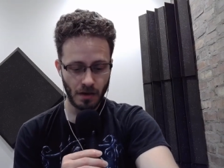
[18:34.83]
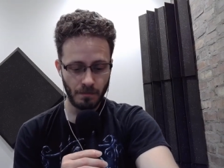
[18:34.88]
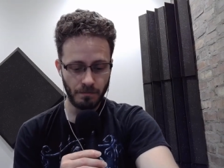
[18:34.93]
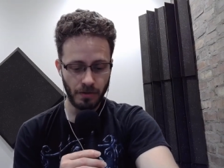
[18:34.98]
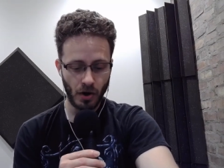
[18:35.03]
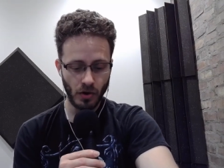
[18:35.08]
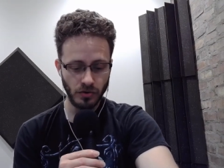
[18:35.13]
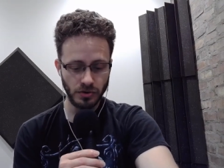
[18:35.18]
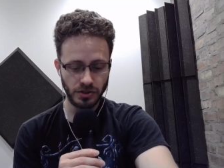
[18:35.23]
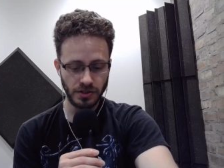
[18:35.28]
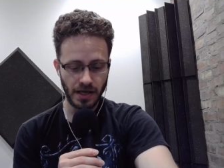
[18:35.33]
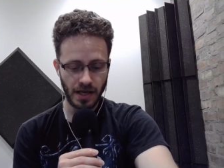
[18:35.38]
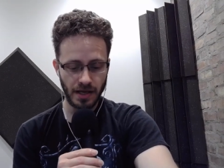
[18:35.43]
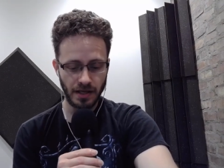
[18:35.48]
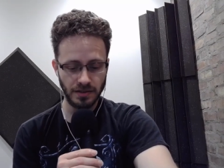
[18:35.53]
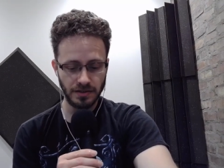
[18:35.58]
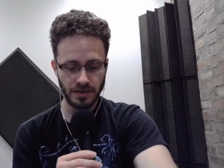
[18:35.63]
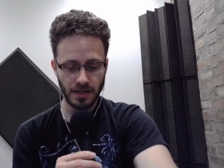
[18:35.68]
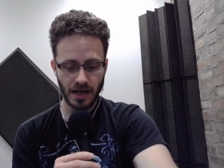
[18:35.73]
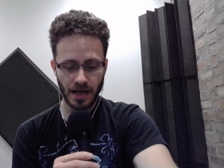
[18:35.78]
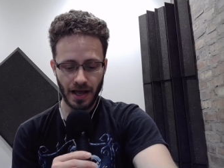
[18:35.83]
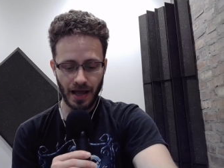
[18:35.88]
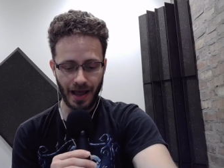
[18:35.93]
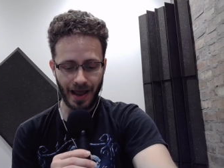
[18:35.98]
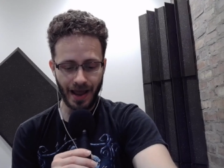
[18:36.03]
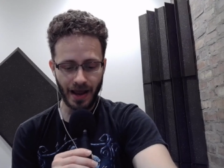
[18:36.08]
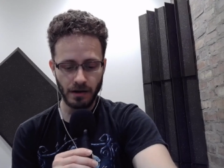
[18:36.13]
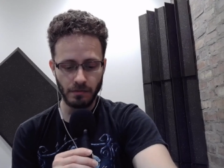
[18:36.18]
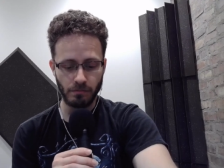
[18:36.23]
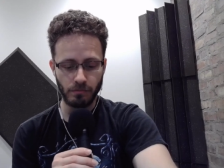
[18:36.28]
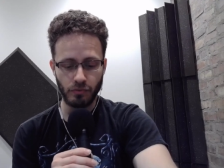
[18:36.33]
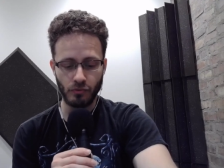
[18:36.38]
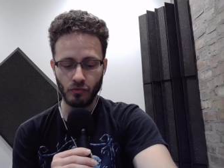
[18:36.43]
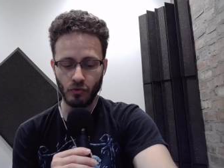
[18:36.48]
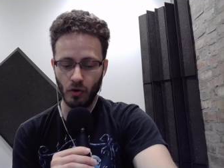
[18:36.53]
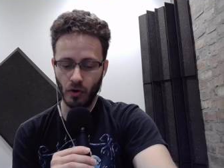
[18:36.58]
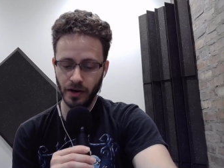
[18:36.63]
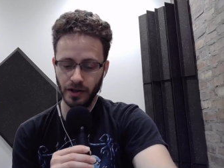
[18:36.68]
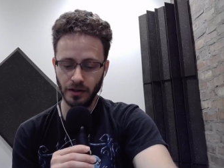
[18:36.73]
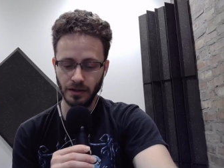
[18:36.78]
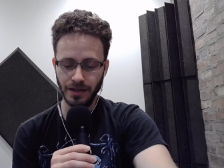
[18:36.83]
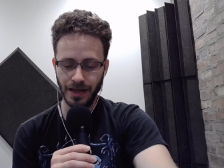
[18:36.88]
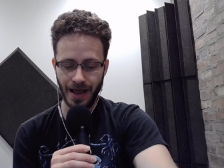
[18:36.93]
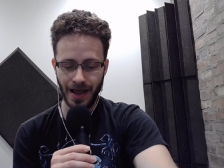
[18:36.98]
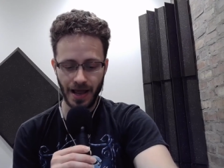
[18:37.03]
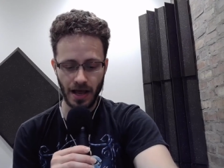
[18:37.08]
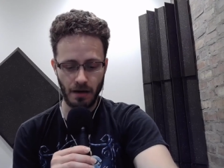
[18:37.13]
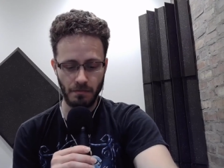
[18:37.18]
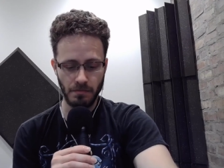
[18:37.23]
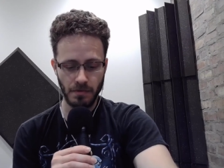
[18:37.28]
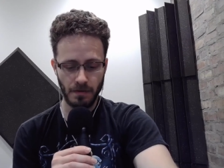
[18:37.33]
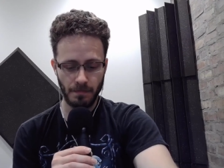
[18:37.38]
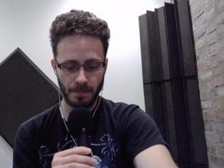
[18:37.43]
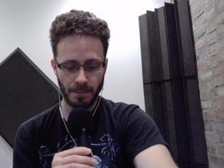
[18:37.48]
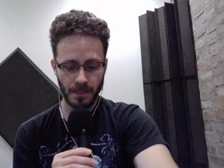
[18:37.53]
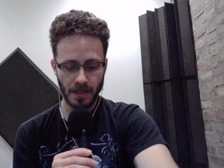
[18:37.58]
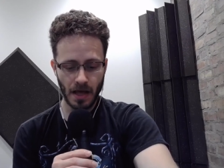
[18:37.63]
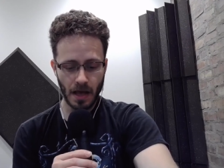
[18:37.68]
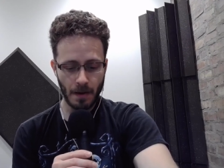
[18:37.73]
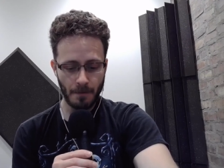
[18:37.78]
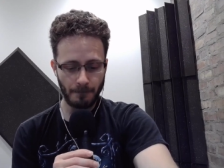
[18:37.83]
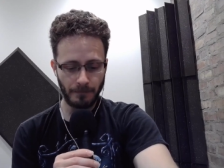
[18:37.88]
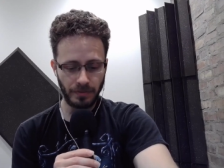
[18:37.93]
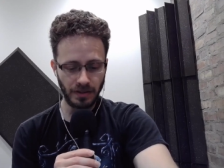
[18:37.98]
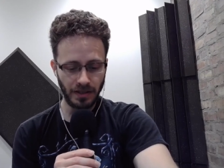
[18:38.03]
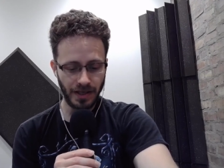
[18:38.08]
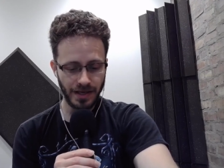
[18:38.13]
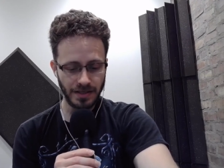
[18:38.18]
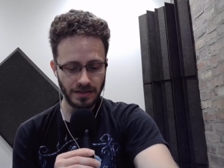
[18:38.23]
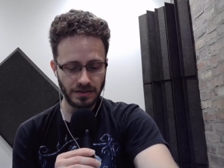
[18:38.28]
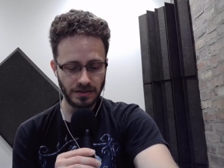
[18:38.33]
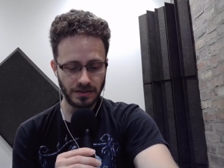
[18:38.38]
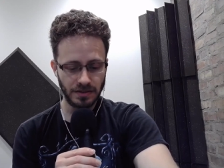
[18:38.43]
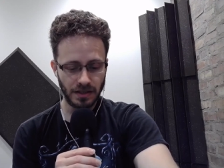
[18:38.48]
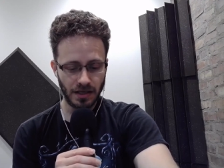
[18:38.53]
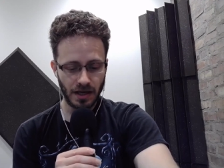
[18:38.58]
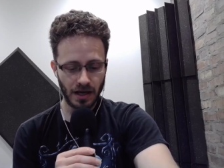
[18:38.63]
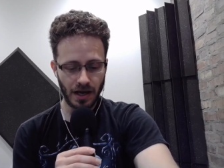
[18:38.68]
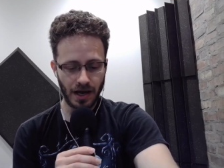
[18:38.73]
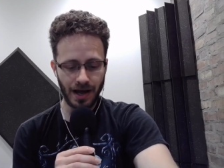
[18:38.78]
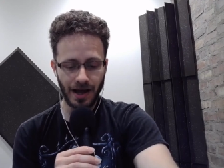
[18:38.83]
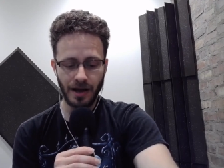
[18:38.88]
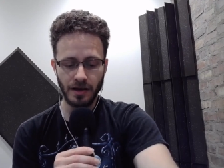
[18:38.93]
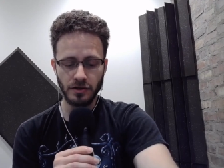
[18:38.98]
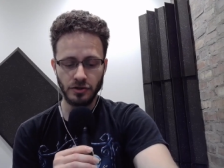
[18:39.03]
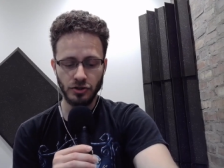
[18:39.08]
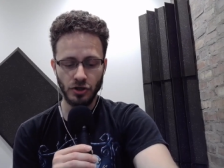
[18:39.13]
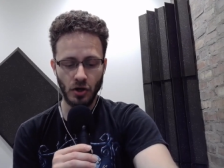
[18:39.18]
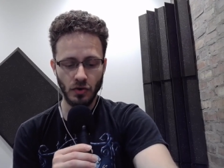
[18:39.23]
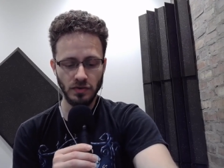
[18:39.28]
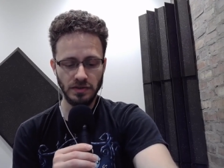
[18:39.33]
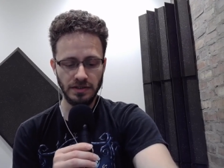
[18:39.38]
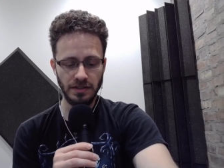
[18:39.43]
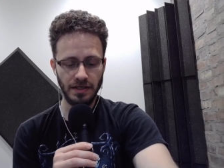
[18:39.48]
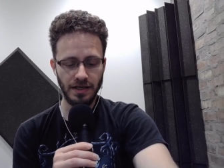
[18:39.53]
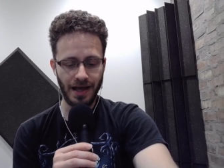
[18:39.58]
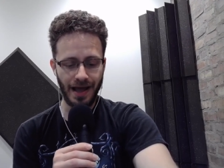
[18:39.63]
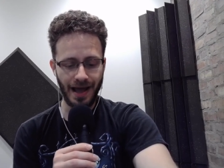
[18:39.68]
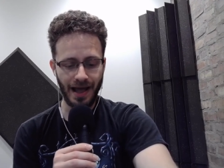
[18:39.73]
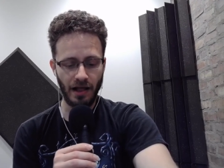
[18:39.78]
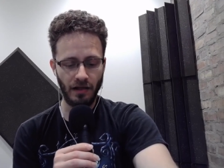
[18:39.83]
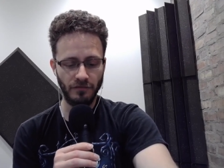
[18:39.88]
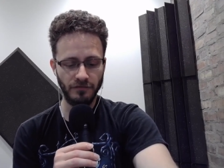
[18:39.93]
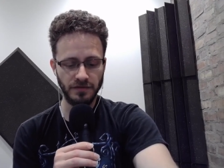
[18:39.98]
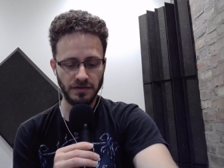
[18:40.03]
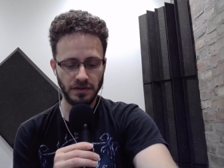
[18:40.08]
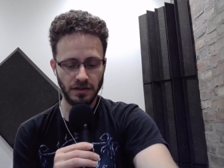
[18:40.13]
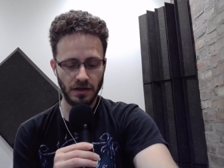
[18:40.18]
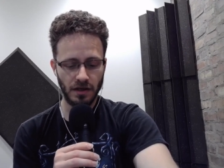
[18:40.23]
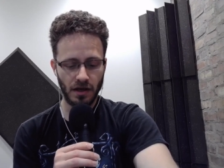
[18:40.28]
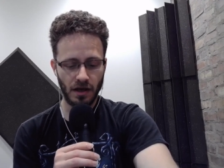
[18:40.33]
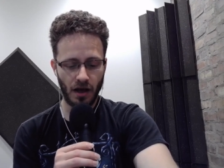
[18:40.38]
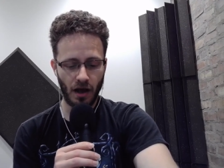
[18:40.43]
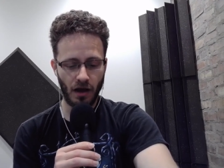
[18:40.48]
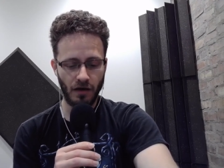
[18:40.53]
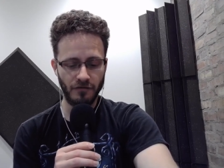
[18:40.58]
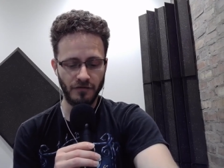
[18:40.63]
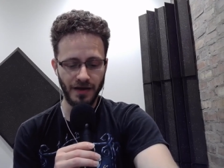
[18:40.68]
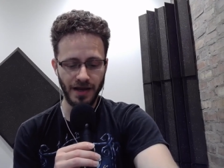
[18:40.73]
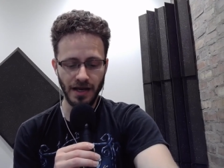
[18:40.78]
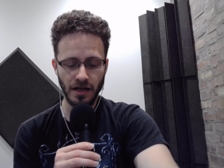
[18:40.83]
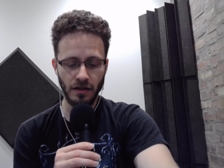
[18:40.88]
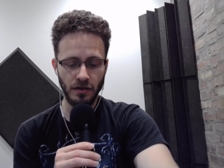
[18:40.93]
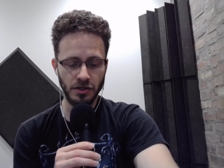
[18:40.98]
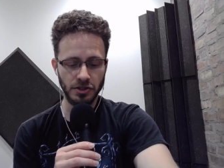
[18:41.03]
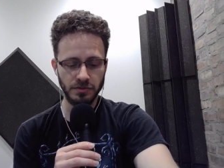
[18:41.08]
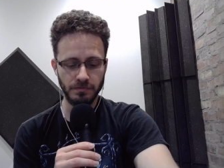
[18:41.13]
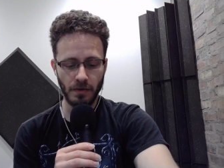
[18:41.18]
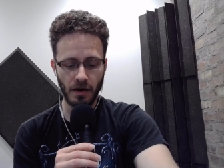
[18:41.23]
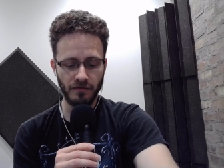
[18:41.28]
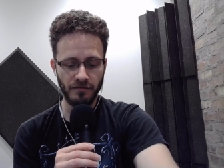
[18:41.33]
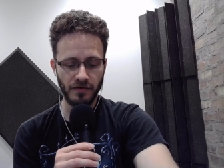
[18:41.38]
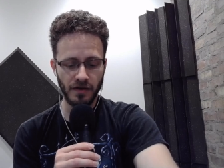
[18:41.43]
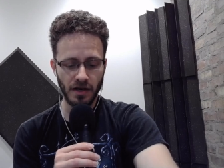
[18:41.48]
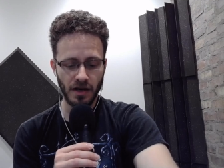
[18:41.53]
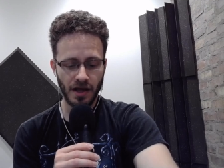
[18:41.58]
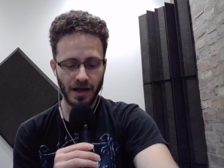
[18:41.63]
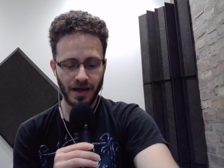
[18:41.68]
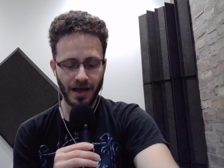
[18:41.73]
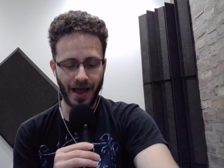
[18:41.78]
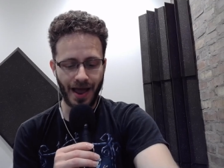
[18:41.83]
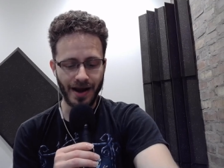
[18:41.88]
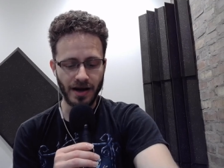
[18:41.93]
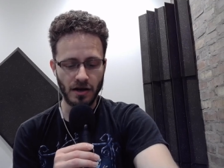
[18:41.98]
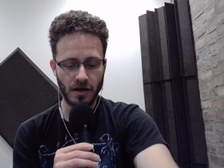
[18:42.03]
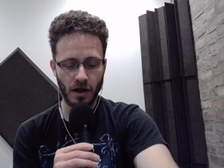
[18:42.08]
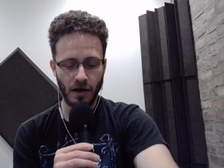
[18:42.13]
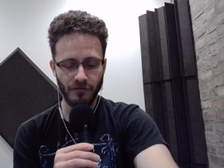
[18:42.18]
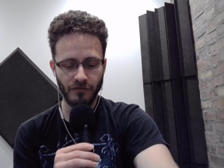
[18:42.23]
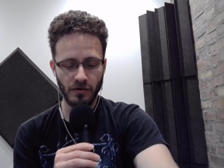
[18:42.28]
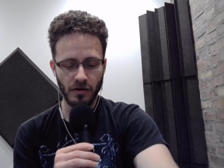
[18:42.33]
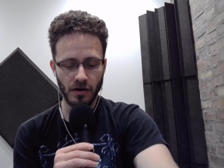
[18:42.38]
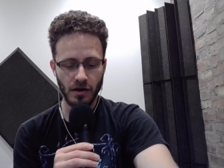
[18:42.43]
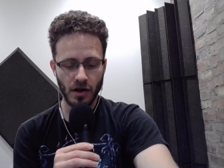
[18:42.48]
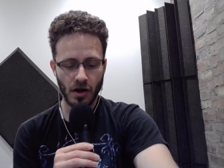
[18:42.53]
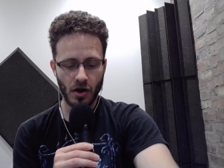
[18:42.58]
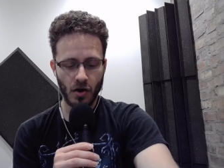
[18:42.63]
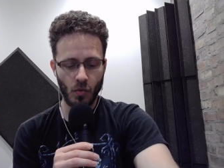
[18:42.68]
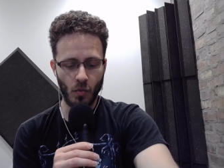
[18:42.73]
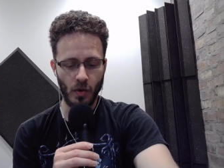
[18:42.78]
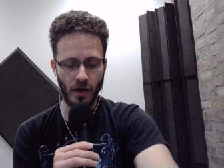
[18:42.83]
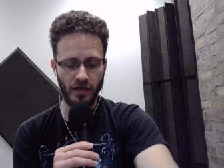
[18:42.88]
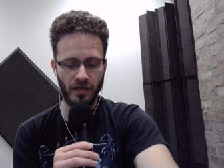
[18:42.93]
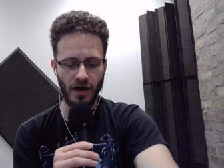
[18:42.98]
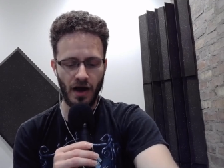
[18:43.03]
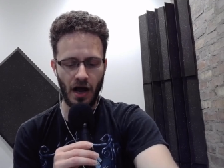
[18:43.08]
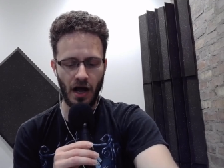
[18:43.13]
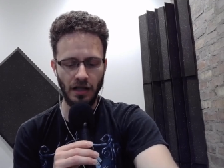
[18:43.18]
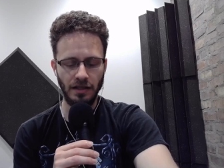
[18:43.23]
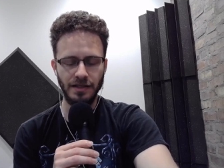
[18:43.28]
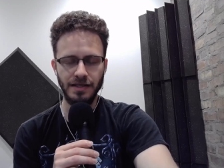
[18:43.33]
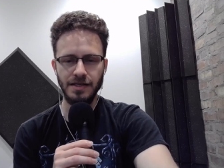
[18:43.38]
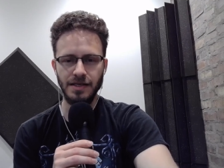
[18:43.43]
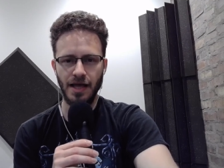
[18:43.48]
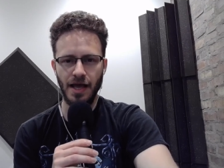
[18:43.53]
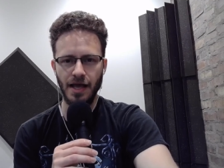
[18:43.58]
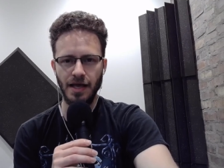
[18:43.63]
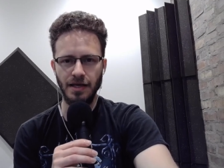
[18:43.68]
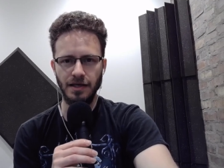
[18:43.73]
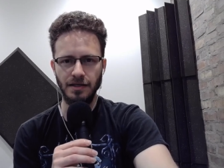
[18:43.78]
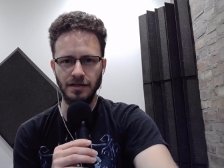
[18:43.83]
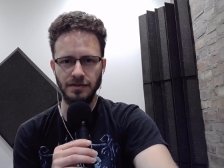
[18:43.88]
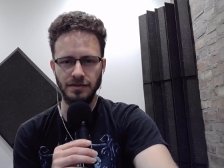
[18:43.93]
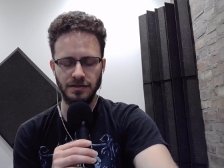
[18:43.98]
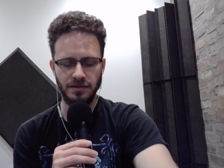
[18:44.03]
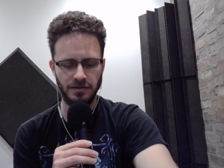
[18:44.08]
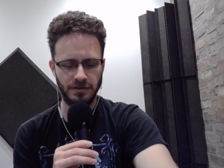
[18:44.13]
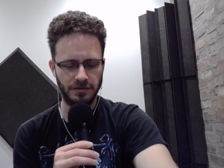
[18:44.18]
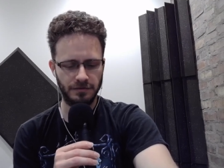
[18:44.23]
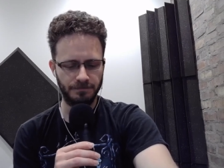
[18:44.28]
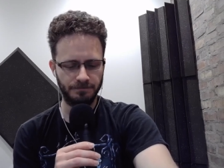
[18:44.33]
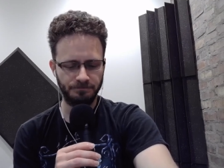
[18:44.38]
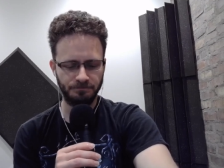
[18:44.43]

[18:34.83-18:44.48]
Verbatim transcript: Poached eggs and broiled ham placed on toasted halves of English muffin and covered with hollandaise.